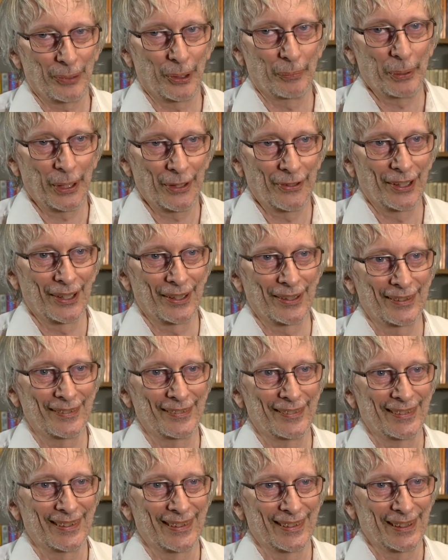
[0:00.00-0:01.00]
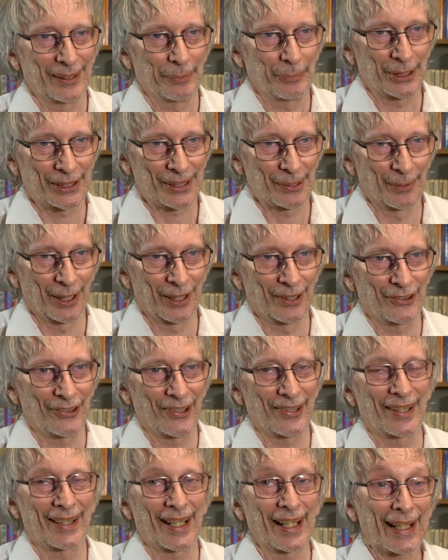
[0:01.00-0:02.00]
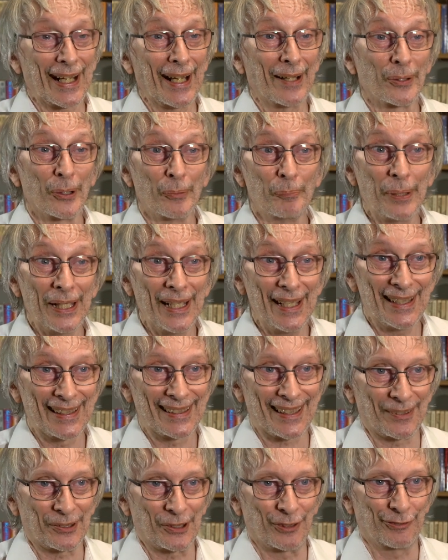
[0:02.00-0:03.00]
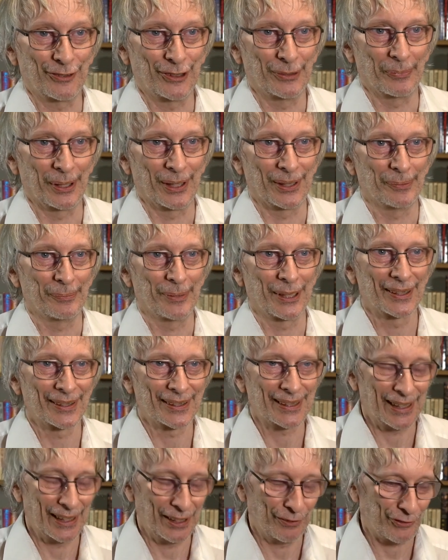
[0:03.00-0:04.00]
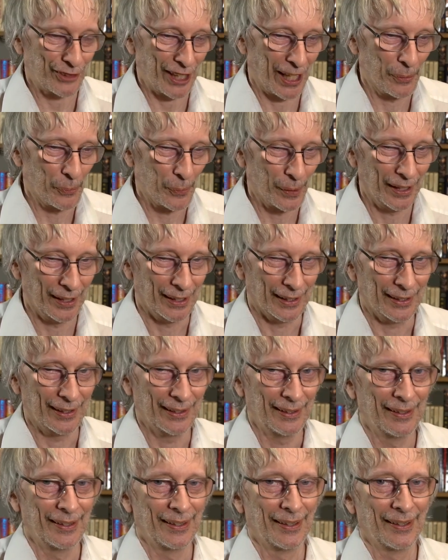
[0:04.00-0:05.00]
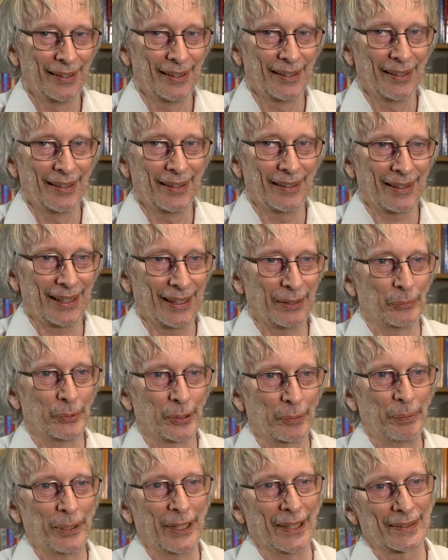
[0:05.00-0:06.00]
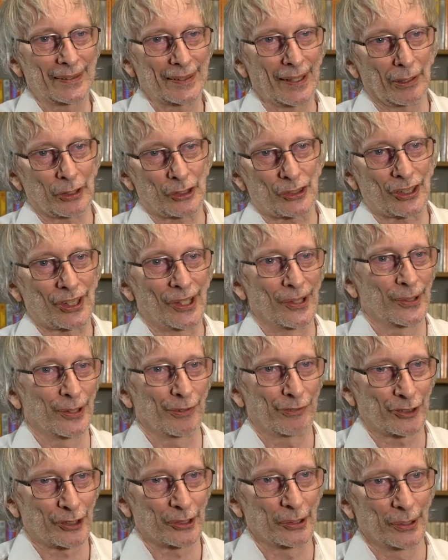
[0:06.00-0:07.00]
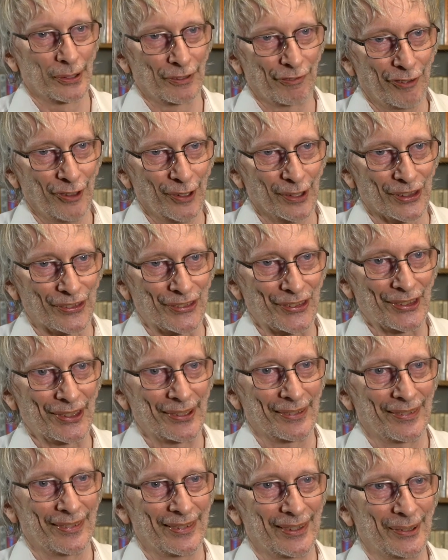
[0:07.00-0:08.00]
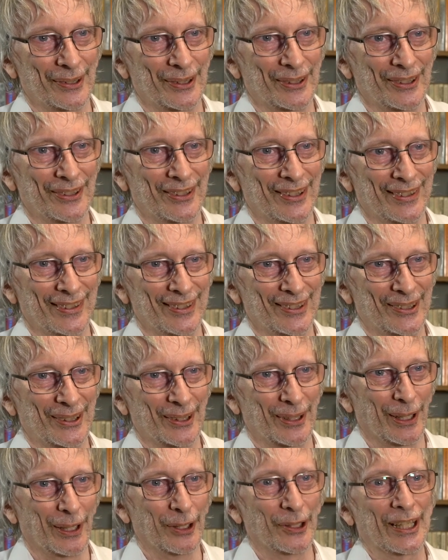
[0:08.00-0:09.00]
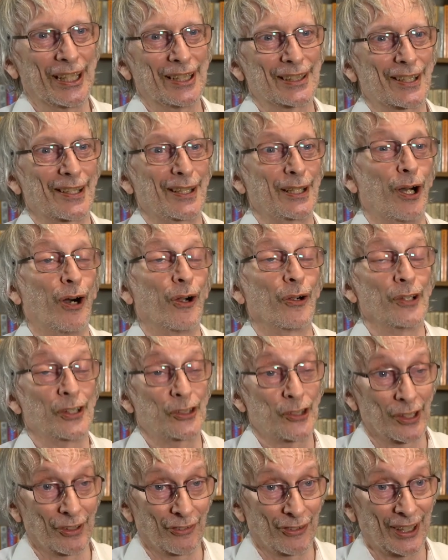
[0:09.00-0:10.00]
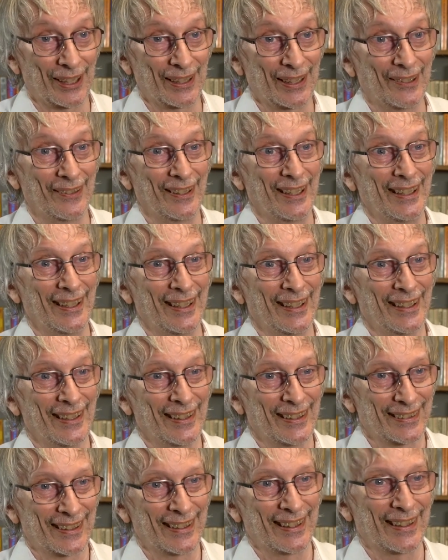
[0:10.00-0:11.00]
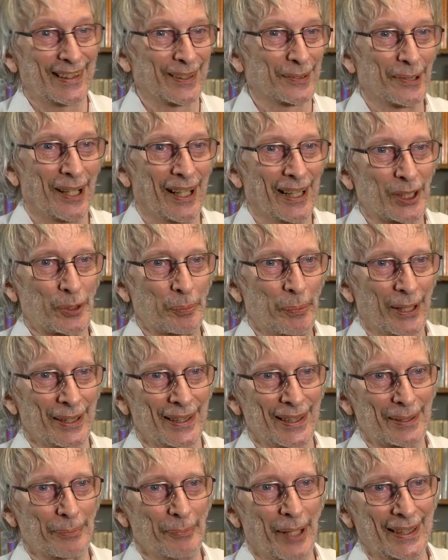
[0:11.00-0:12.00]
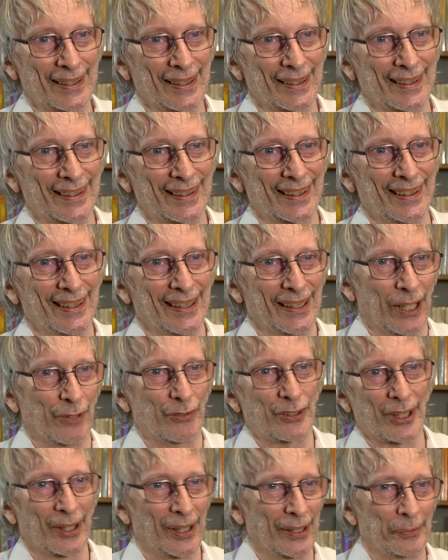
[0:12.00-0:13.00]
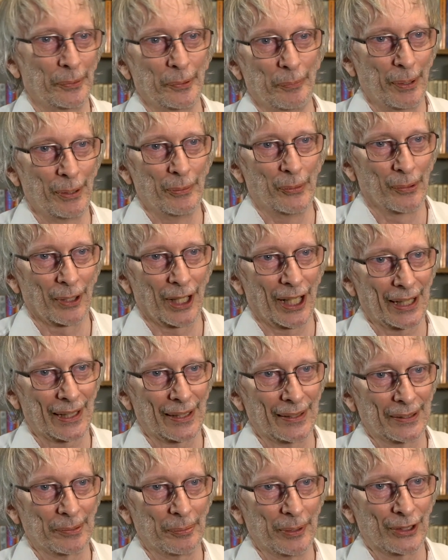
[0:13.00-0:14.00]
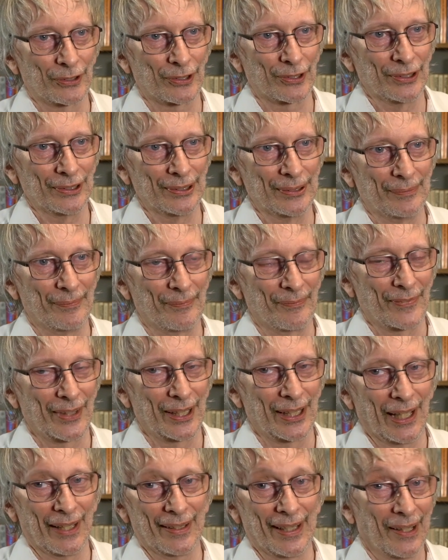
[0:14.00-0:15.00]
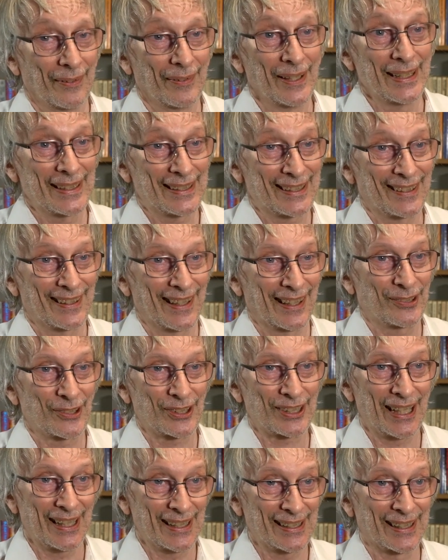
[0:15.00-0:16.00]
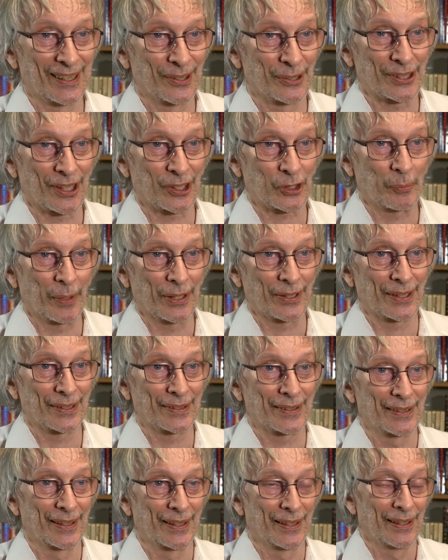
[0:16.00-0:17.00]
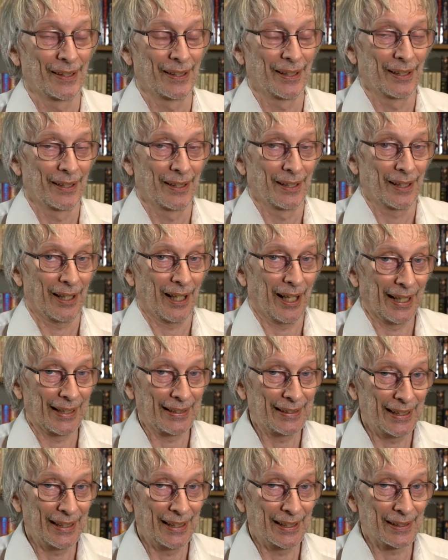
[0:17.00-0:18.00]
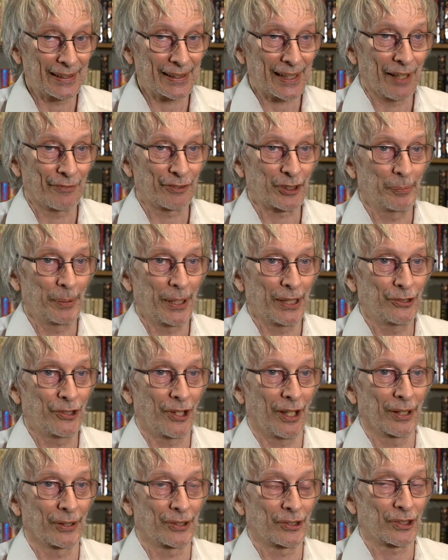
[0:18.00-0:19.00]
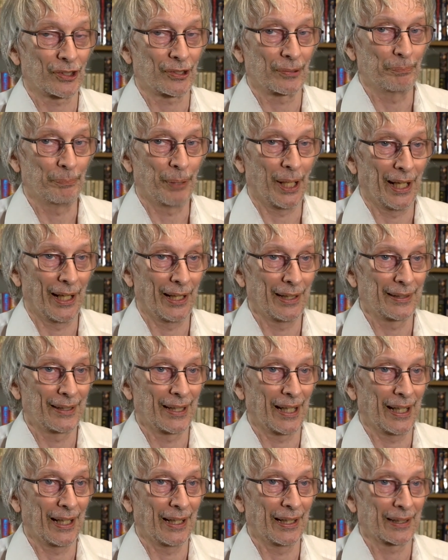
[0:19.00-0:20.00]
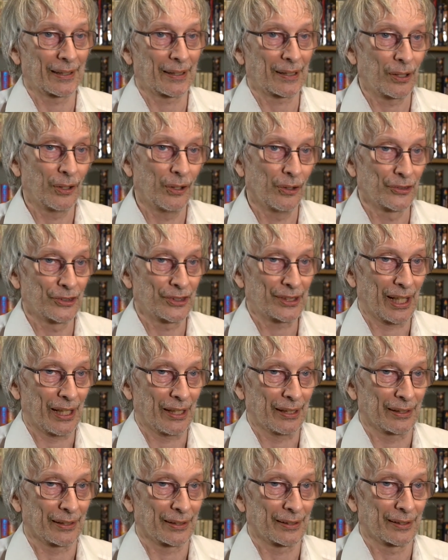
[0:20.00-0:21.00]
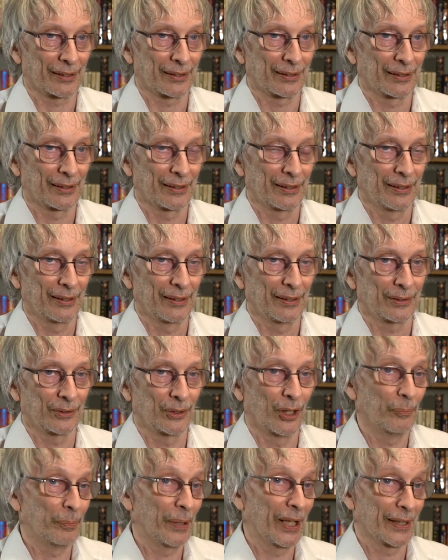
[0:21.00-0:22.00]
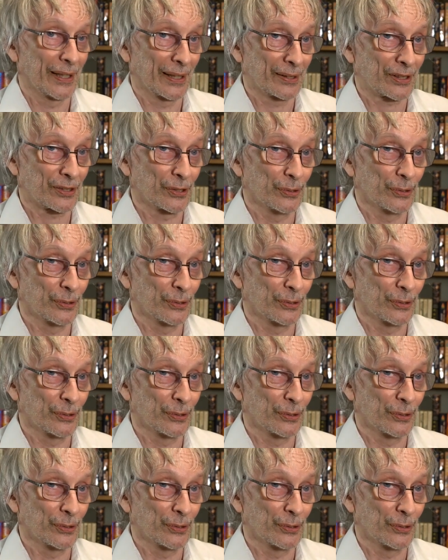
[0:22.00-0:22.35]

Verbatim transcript: Popperian epistemology that there cannot be such a formula because if there were, it would be a touchstone of true and false. You could you could look into the origin of a theory. Did it arise by this method? If so, it would be more likely to be true. And there is there just is no such method. Ideas have to be judged by their content not by their